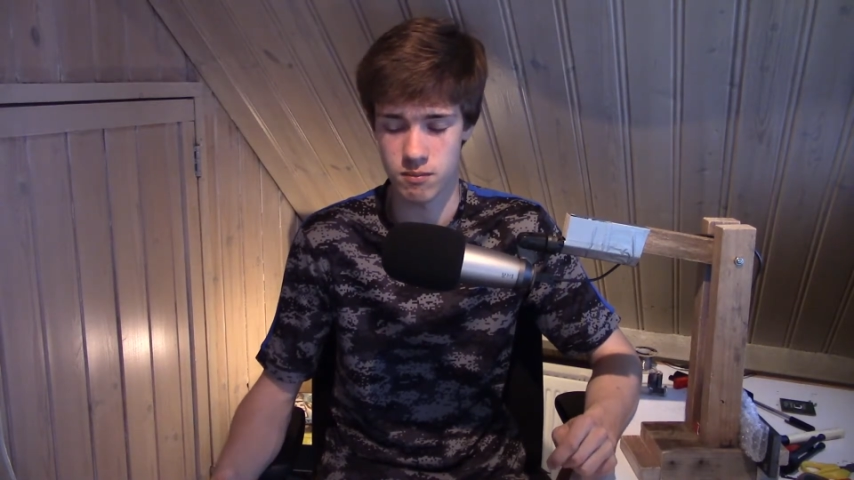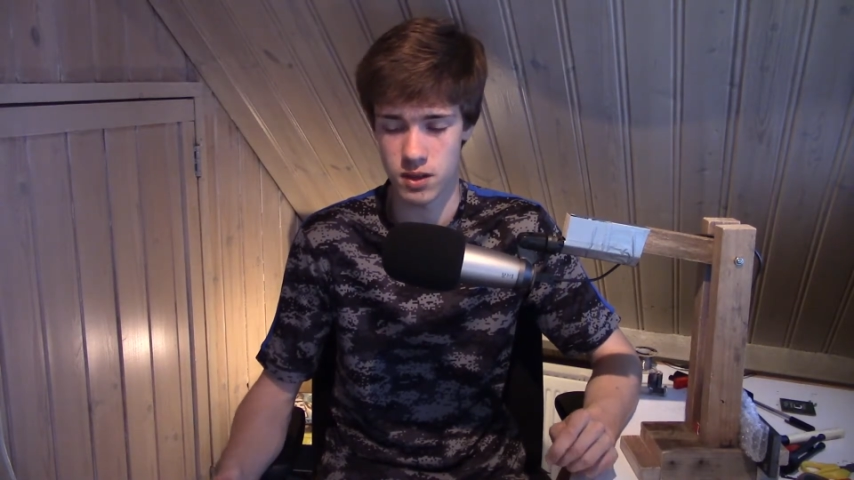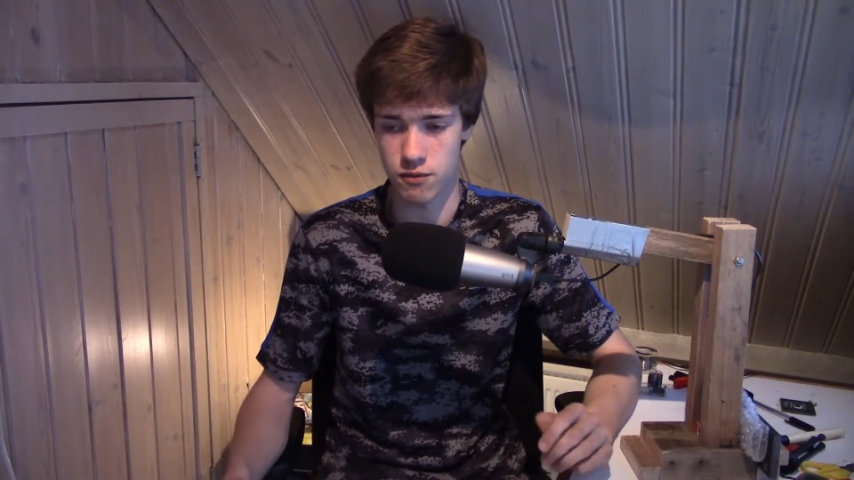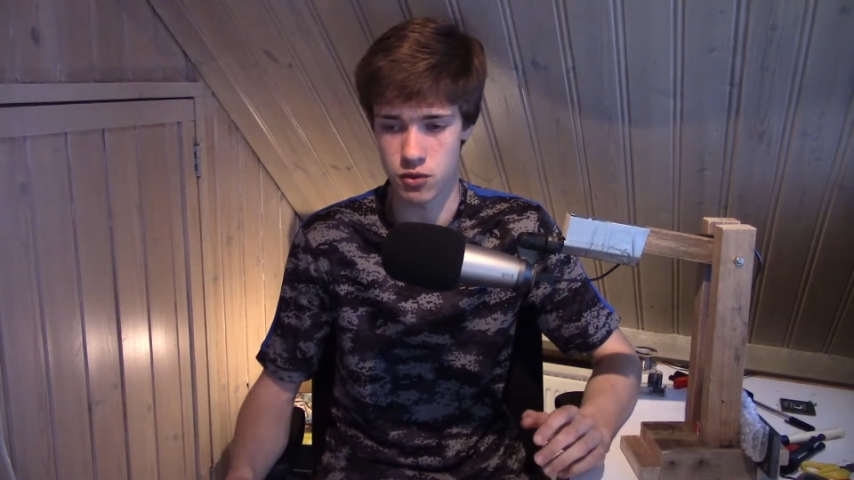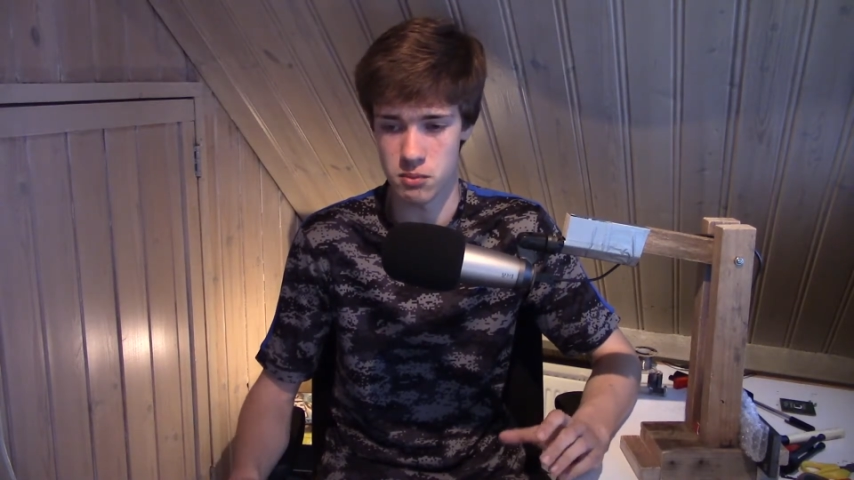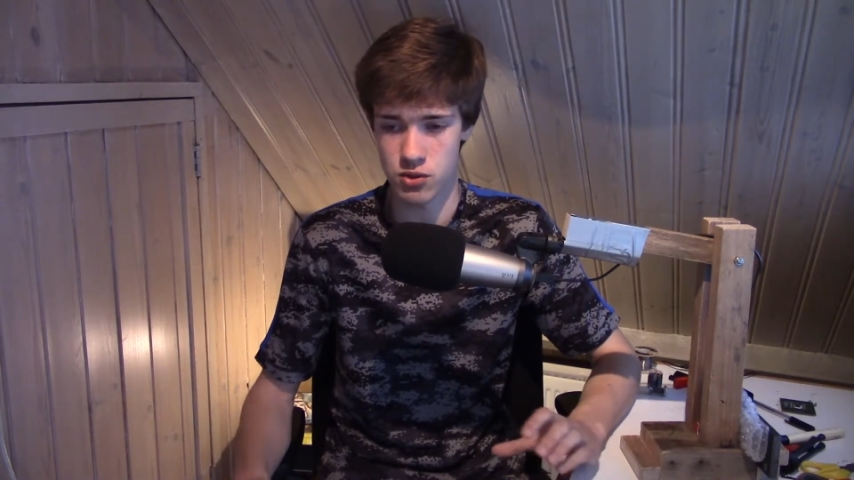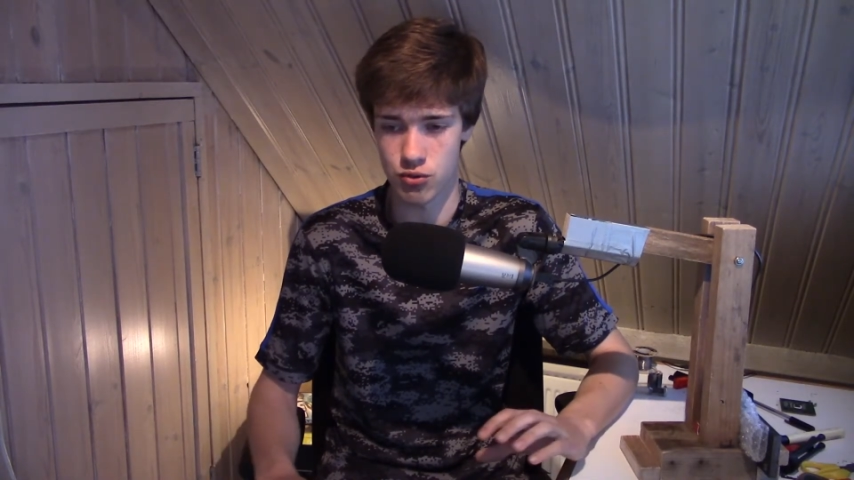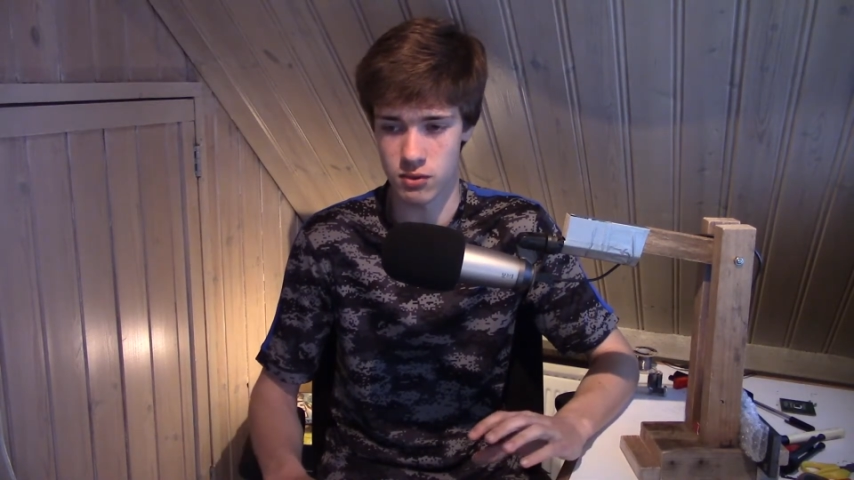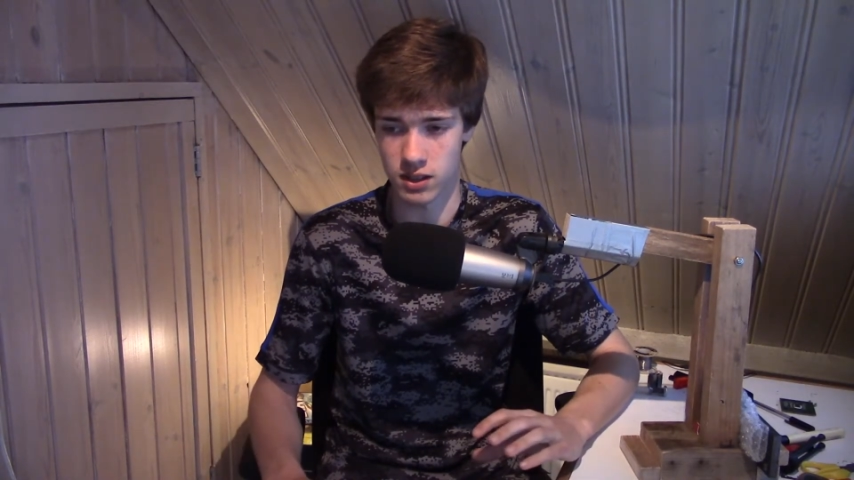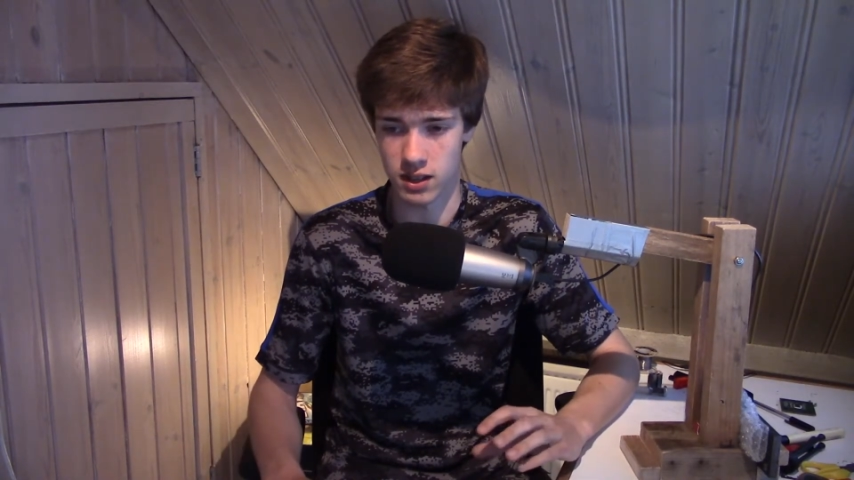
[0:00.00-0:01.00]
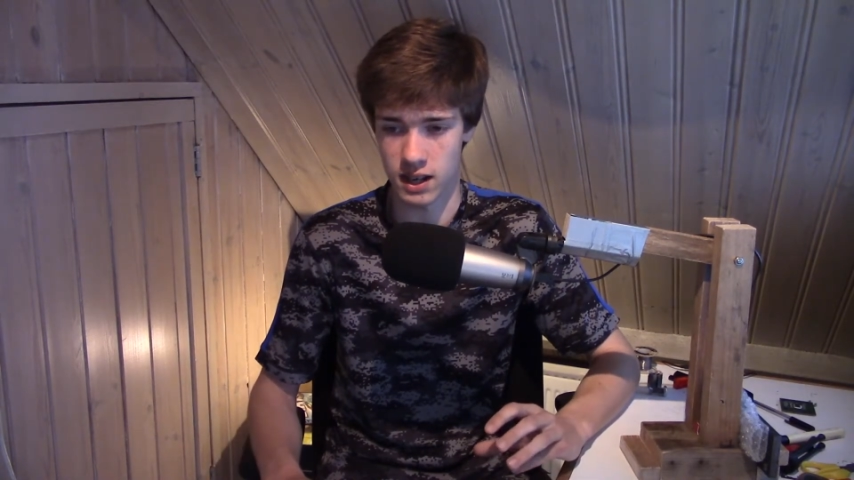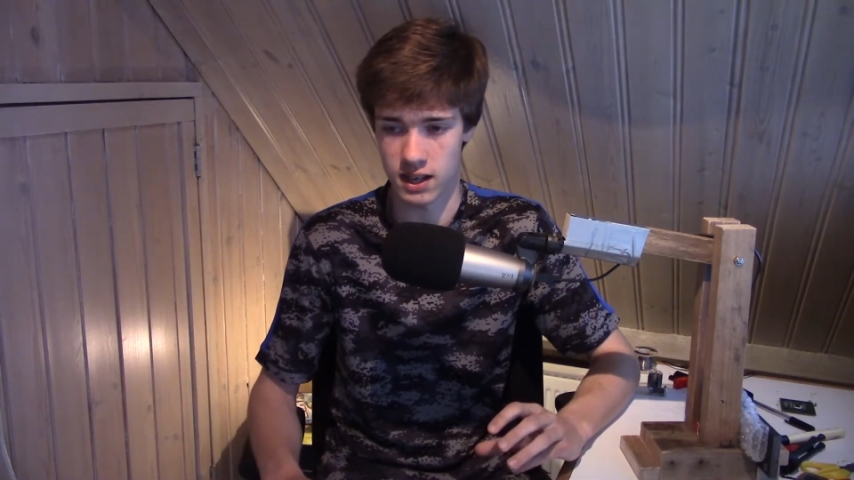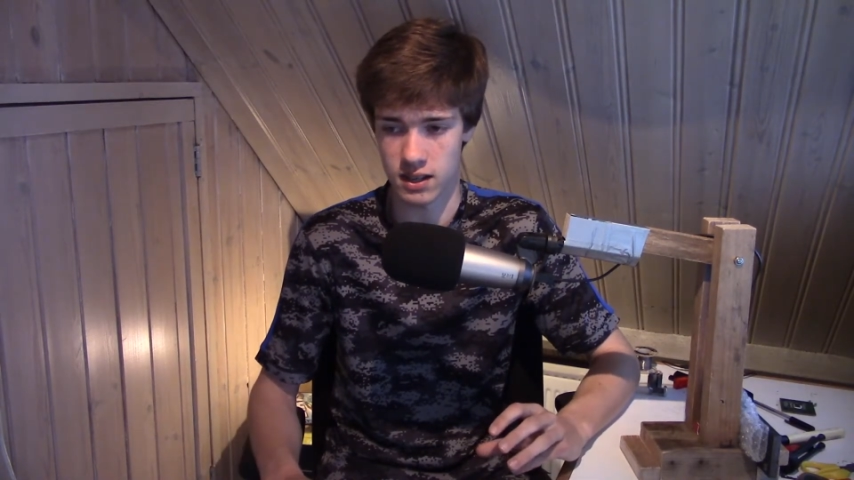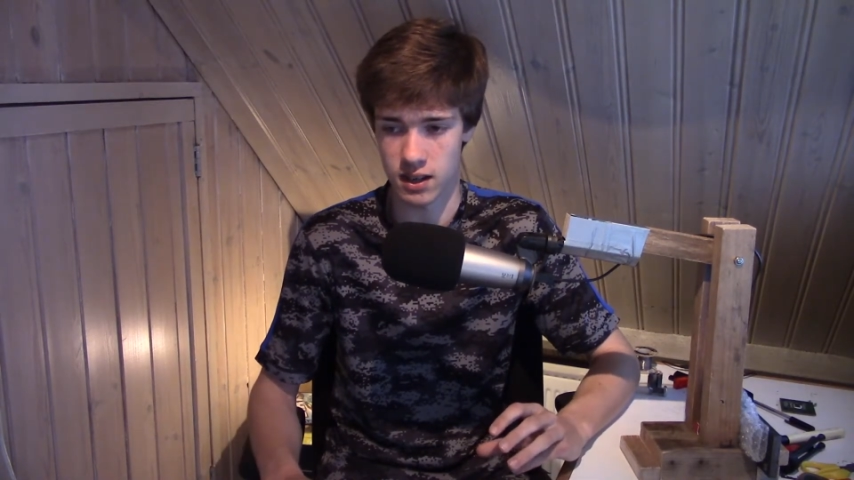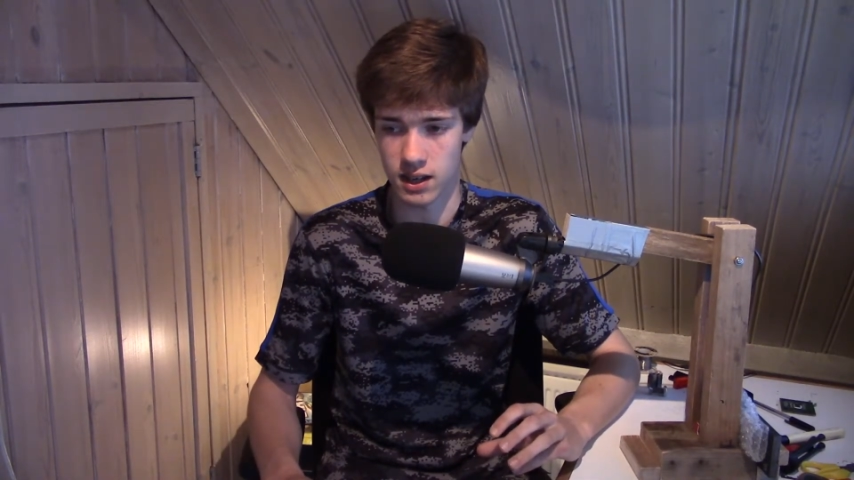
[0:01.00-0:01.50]
if you're measuring
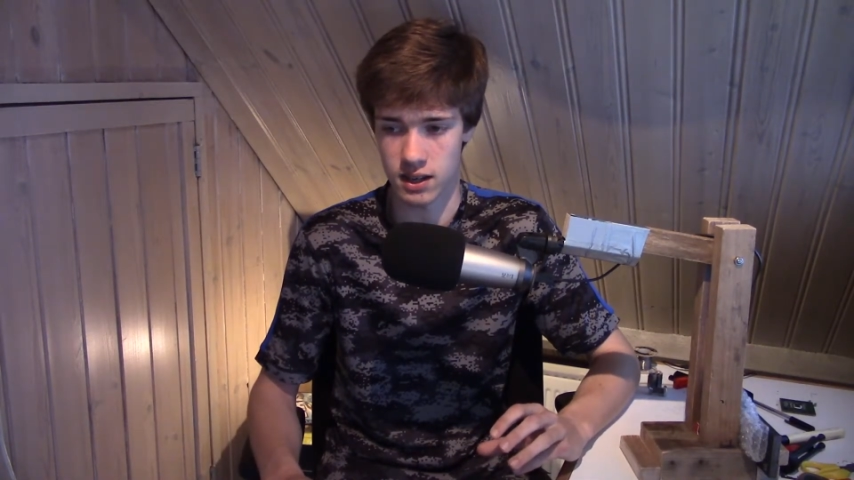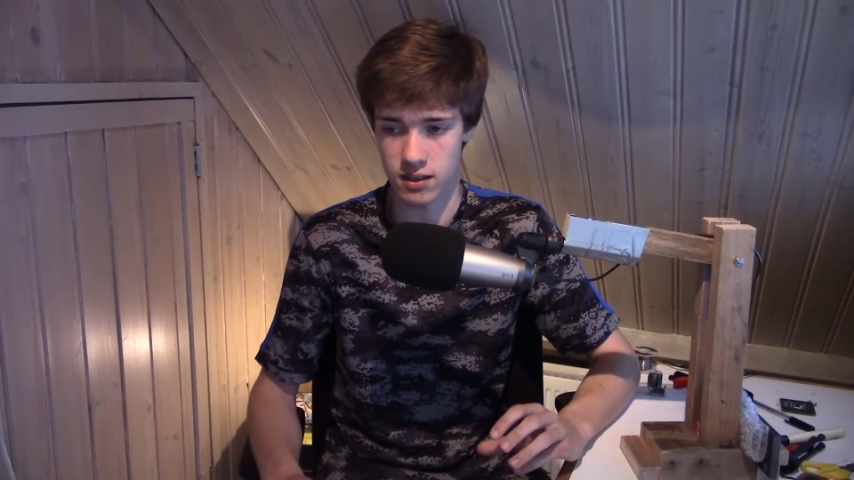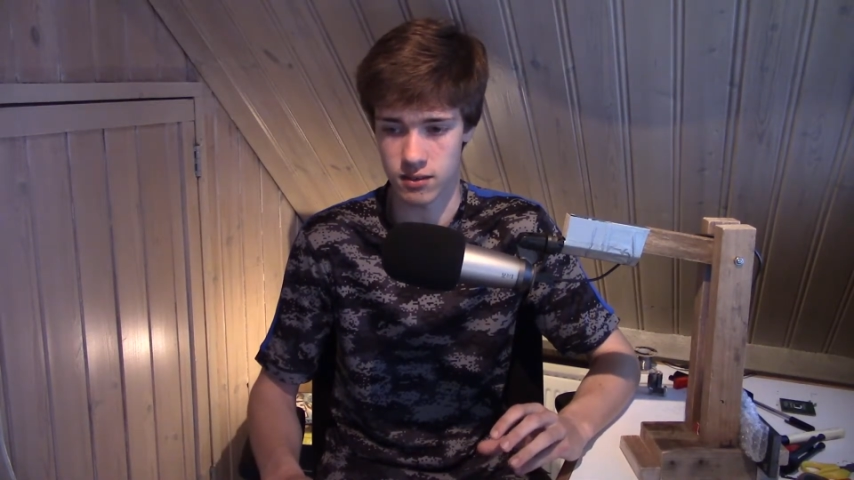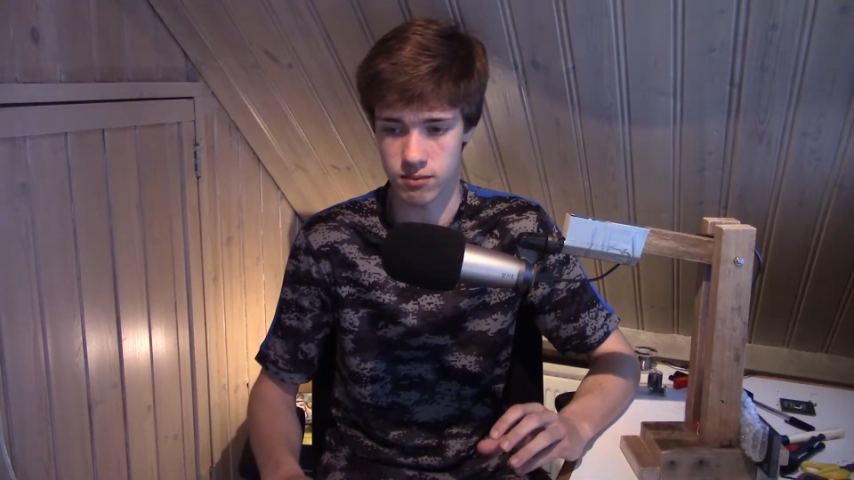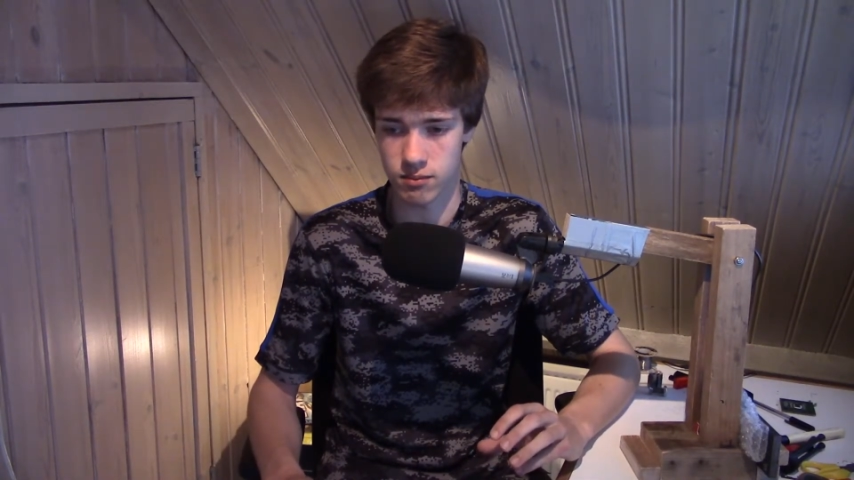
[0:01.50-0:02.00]
a, a